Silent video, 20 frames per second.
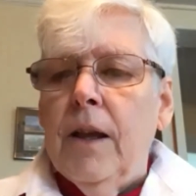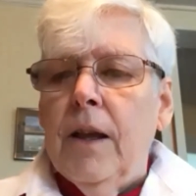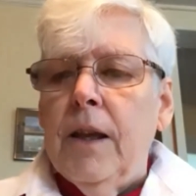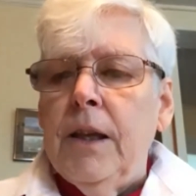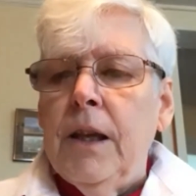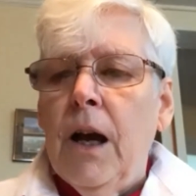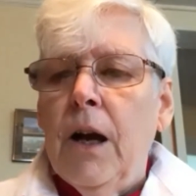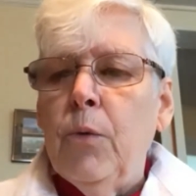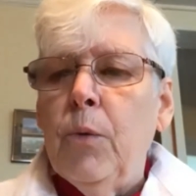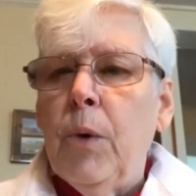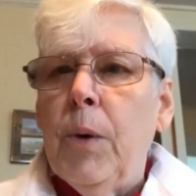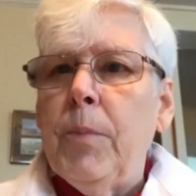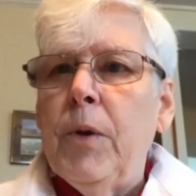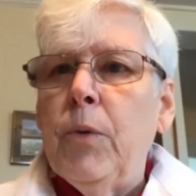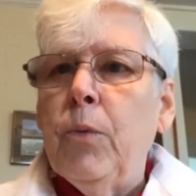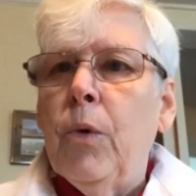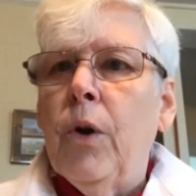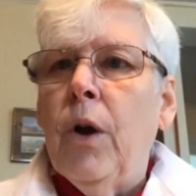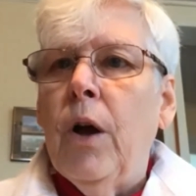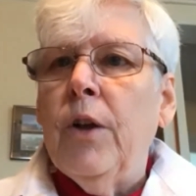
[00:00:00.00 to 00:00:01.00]
Young
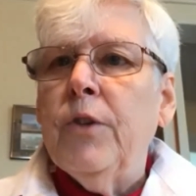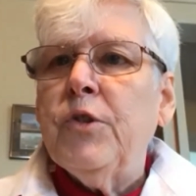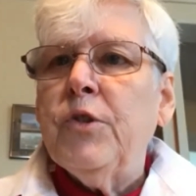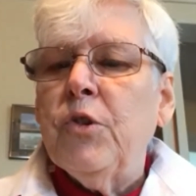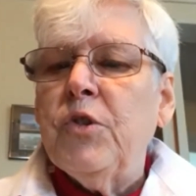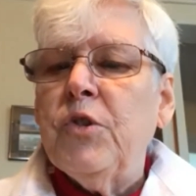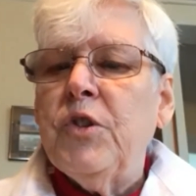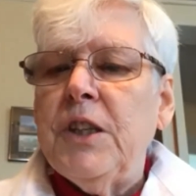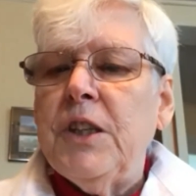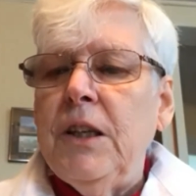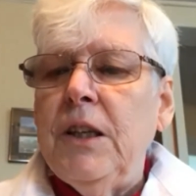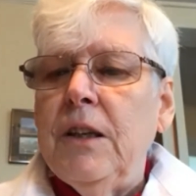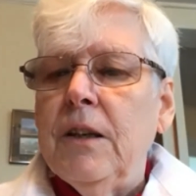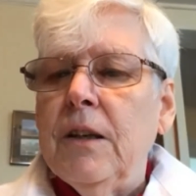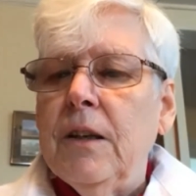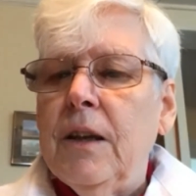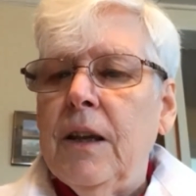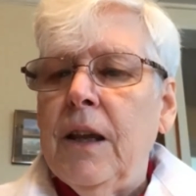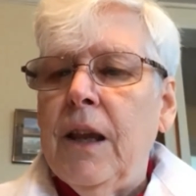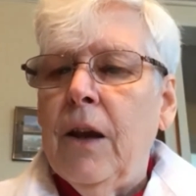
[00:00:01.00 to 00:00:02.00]
women were also
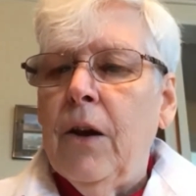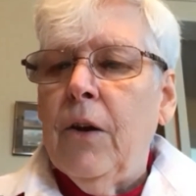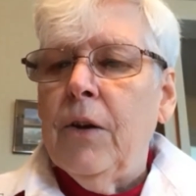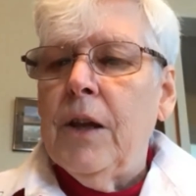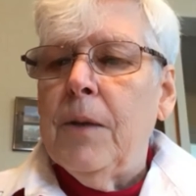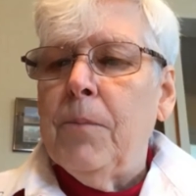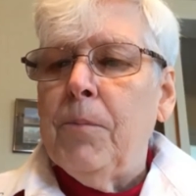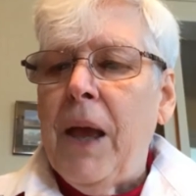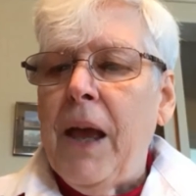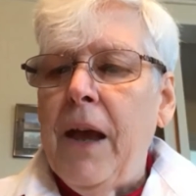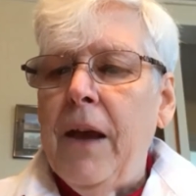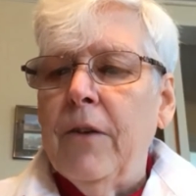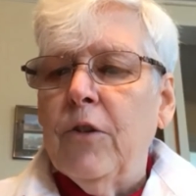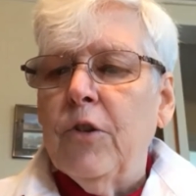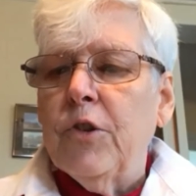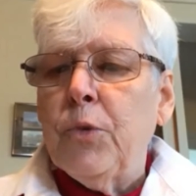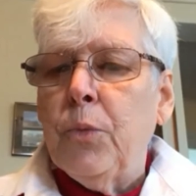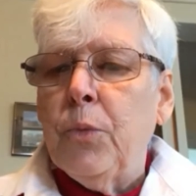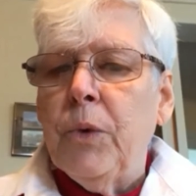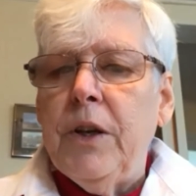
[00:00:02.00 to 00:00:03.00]
seen carrying
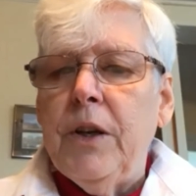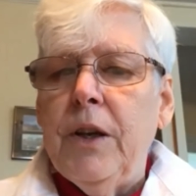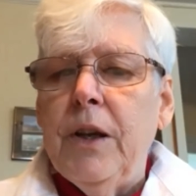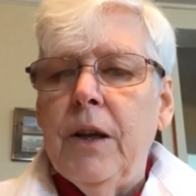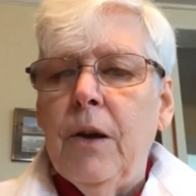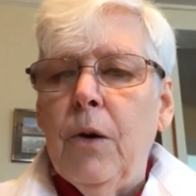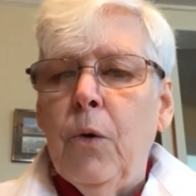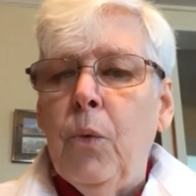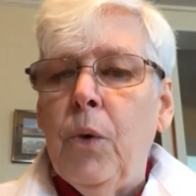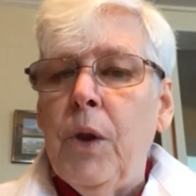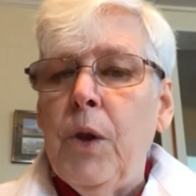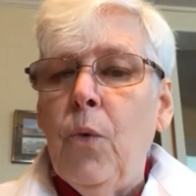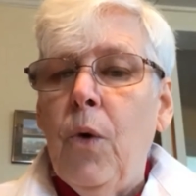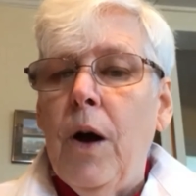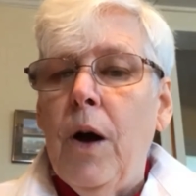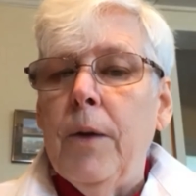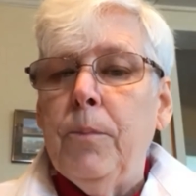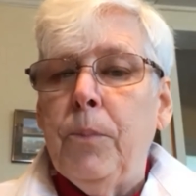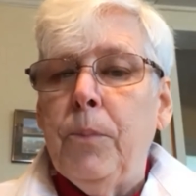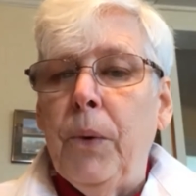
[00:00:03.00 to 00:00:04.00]
banners reading, "We
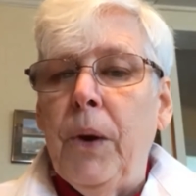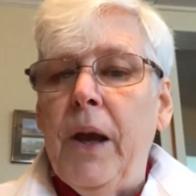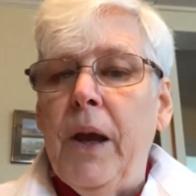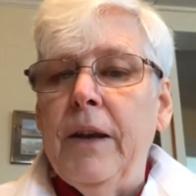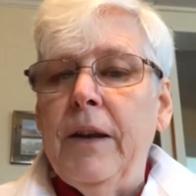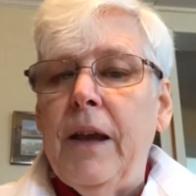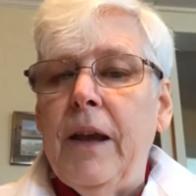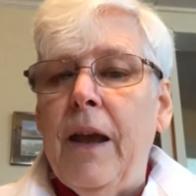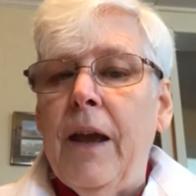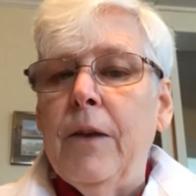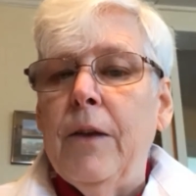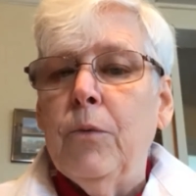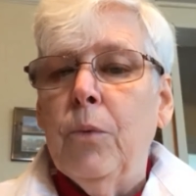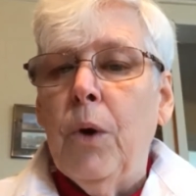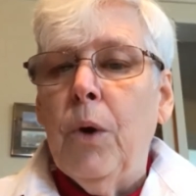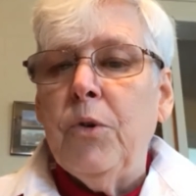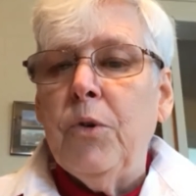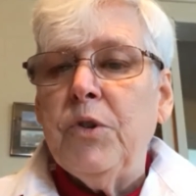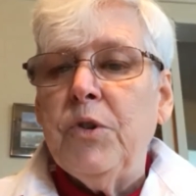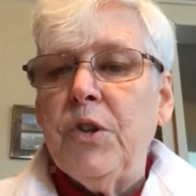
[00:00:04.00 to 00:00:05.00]
want bread and
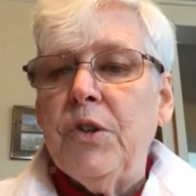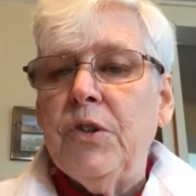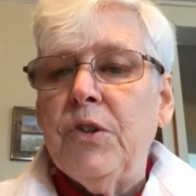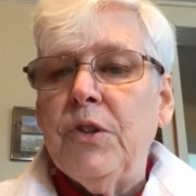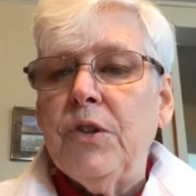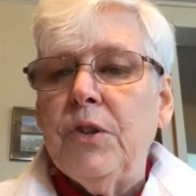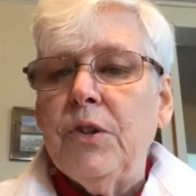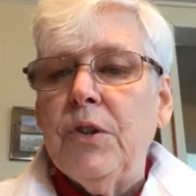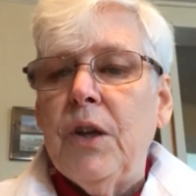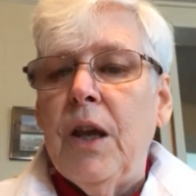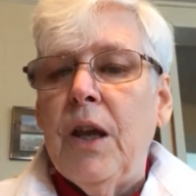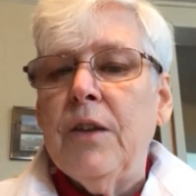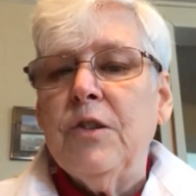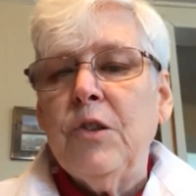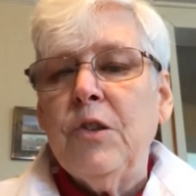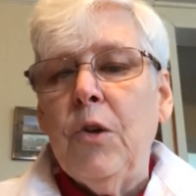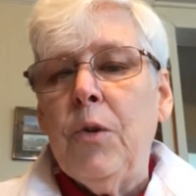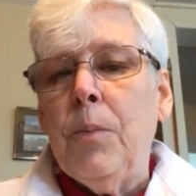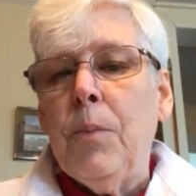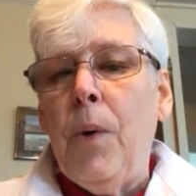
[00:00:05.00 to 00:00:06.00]
roses." And
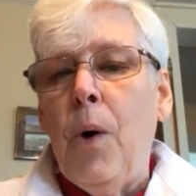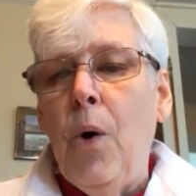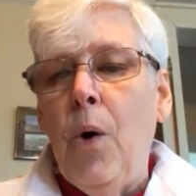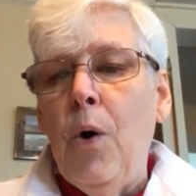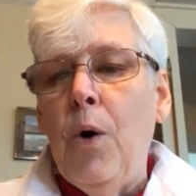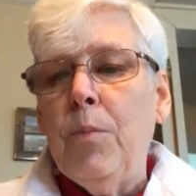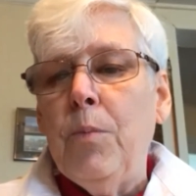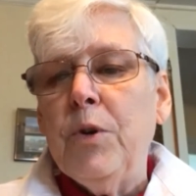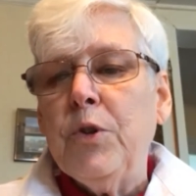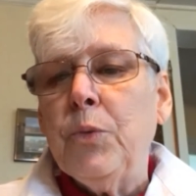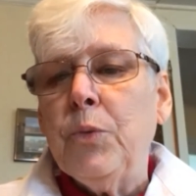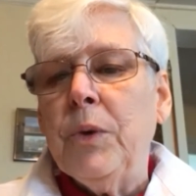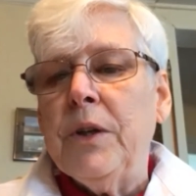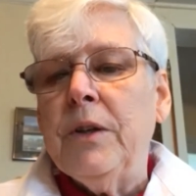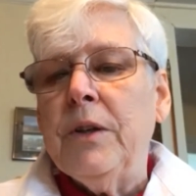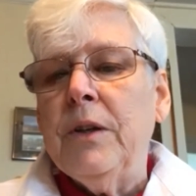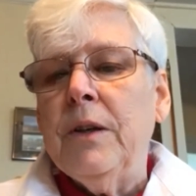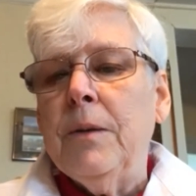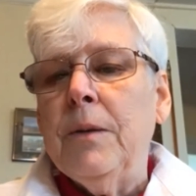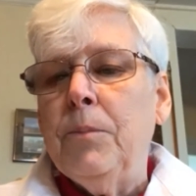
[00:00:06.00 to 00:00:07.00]
so the poem was
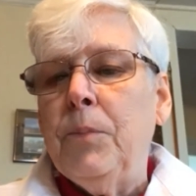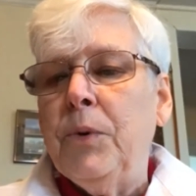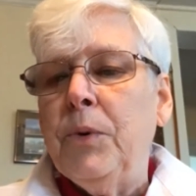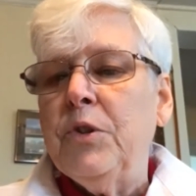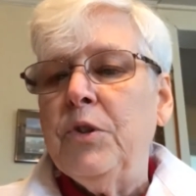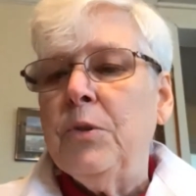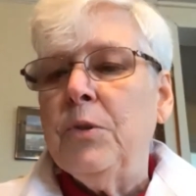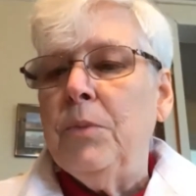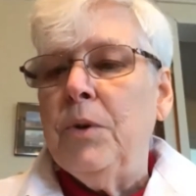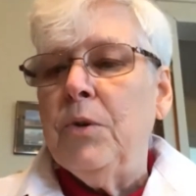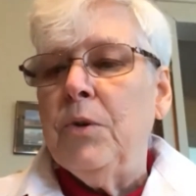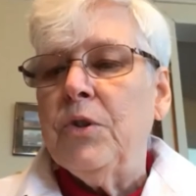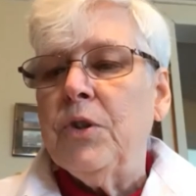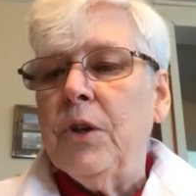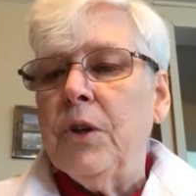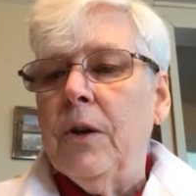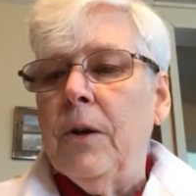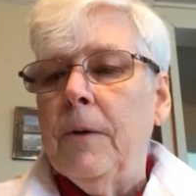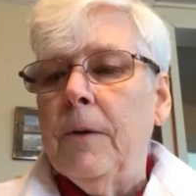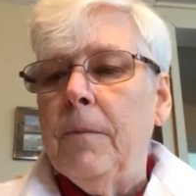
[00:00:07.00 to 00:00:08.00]
written and put to music.
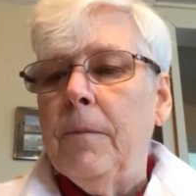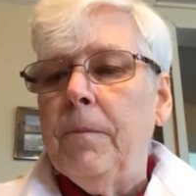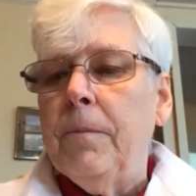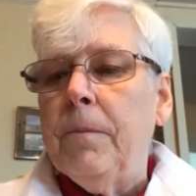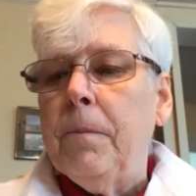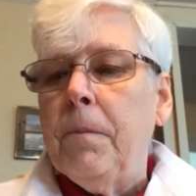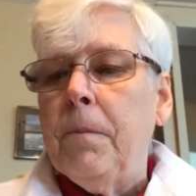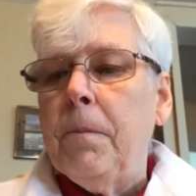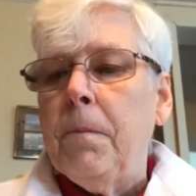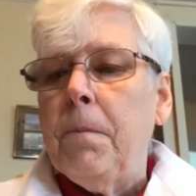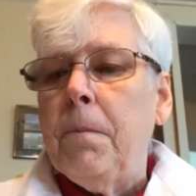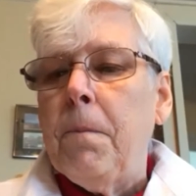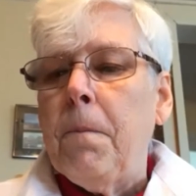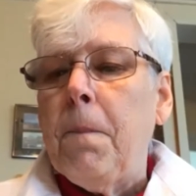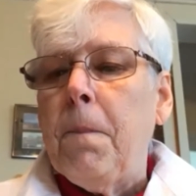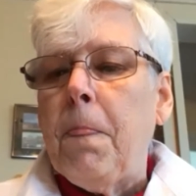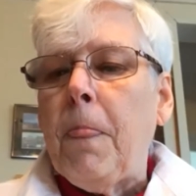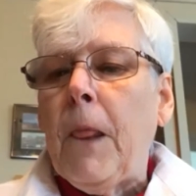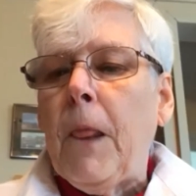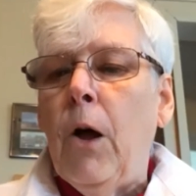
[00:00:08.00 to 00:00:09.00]

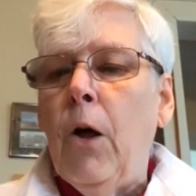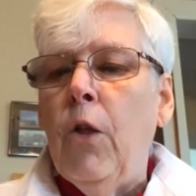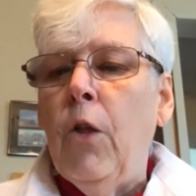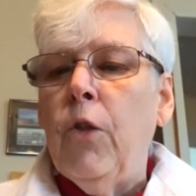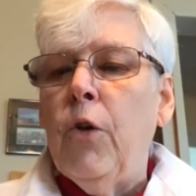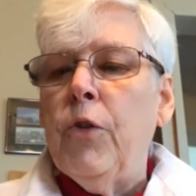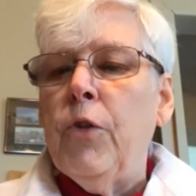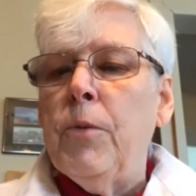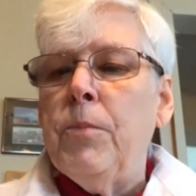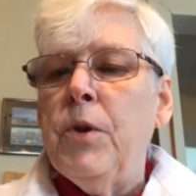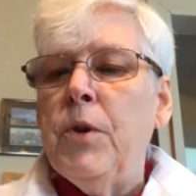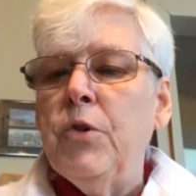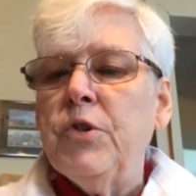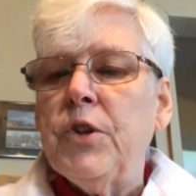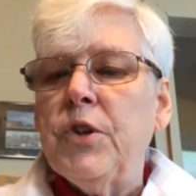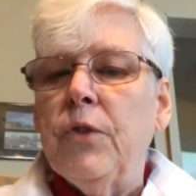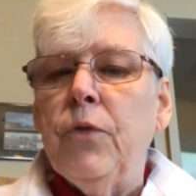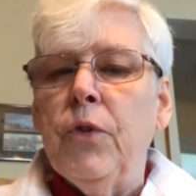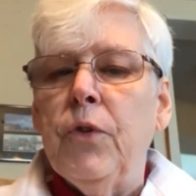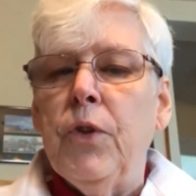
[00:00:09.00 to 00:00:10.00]
Although the
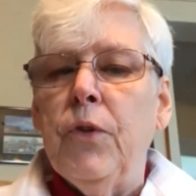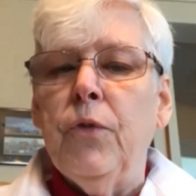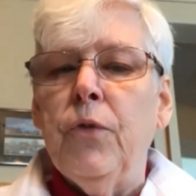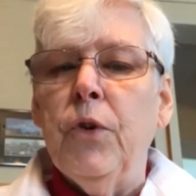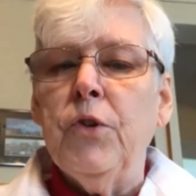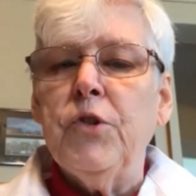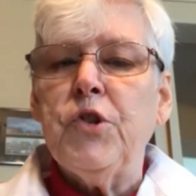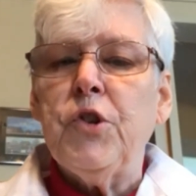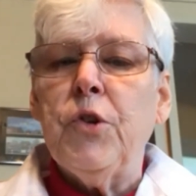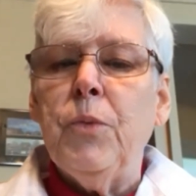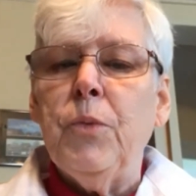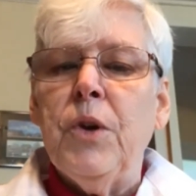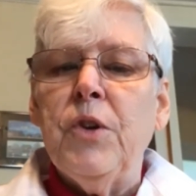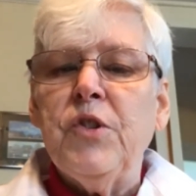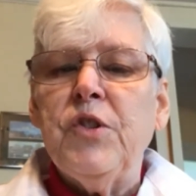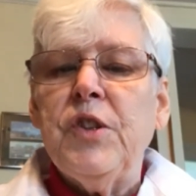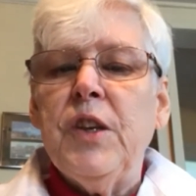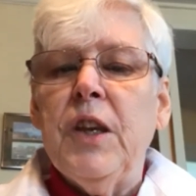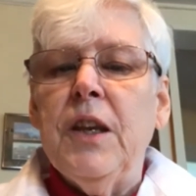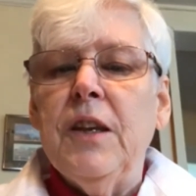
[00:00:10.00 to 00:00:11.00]
music for the version we are
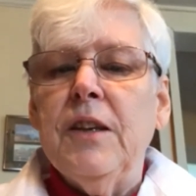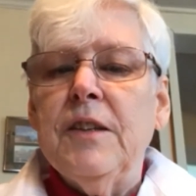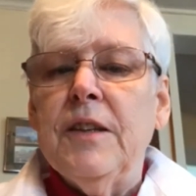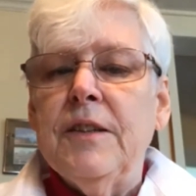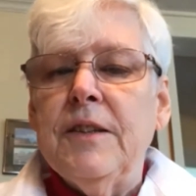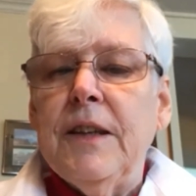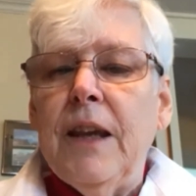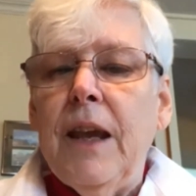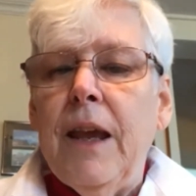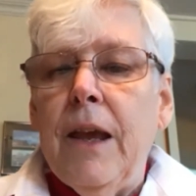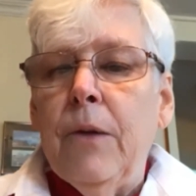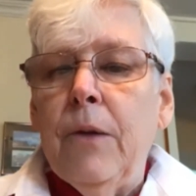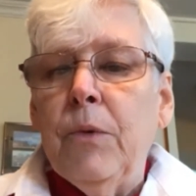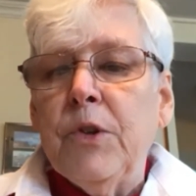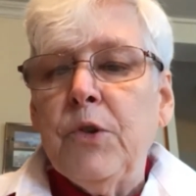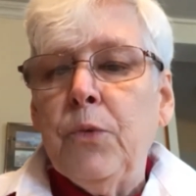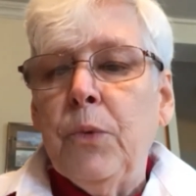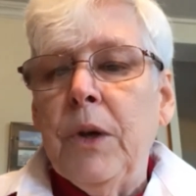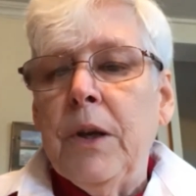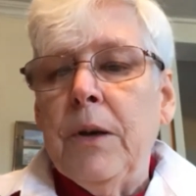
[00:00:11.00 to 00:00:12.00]
singing today
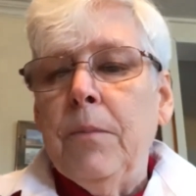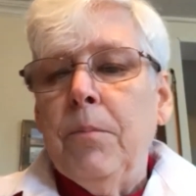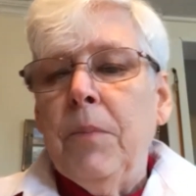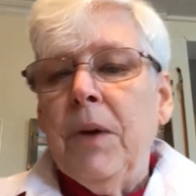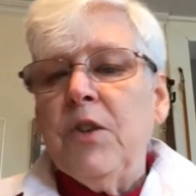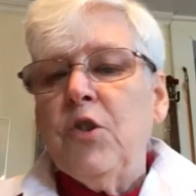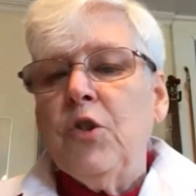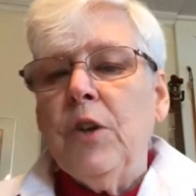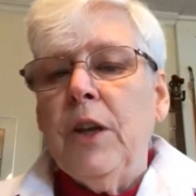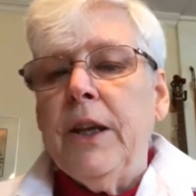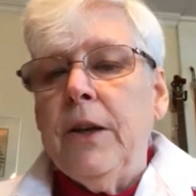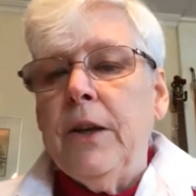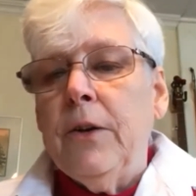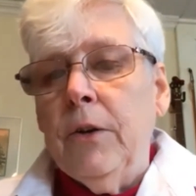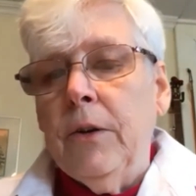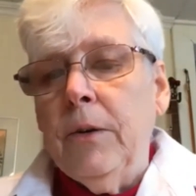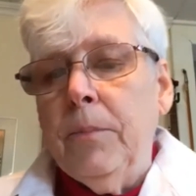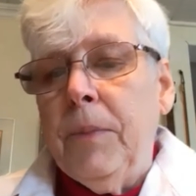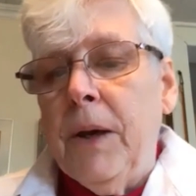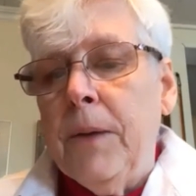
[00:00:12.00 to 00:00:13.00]
was written much
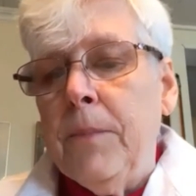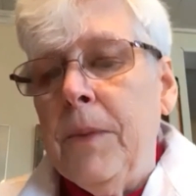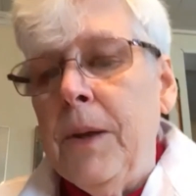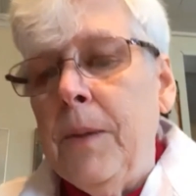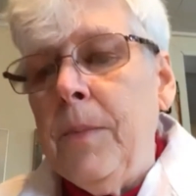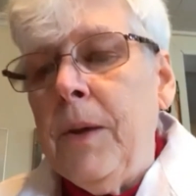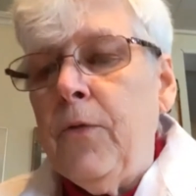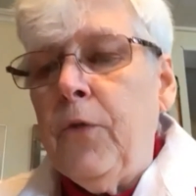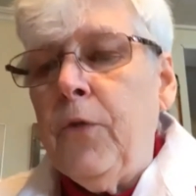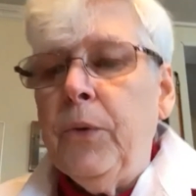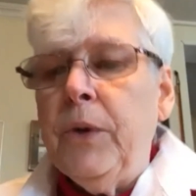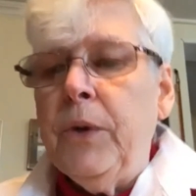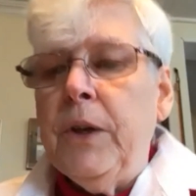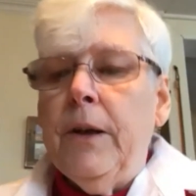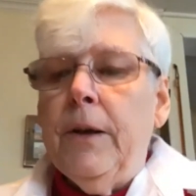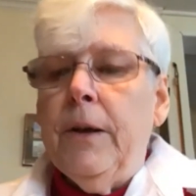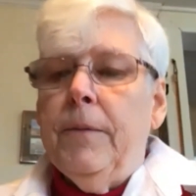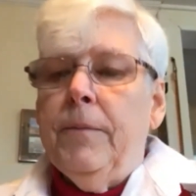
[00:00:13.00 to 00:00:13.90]
later by Mimi Farina.